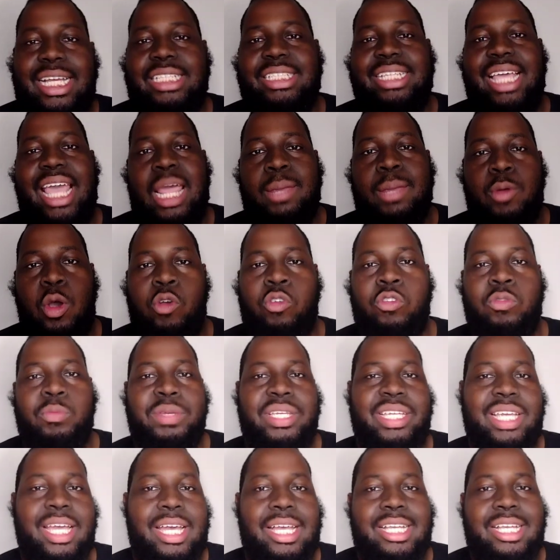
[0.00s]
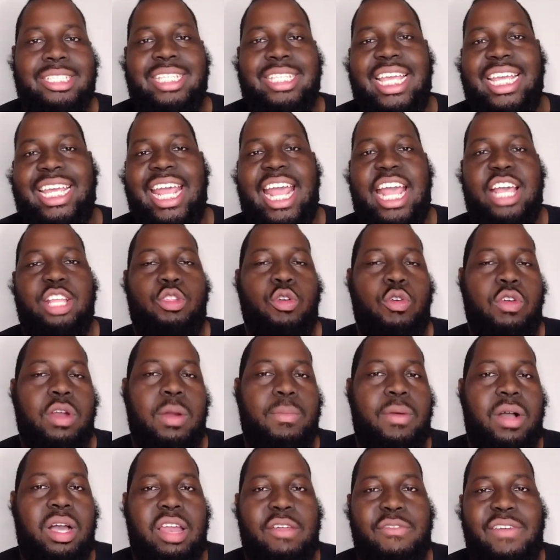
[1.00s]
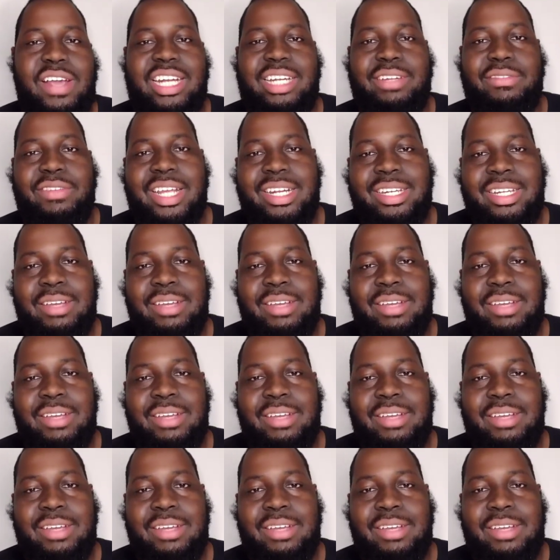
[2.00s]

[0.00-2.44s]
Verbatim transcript: That's game over because they can't throw the ball effectively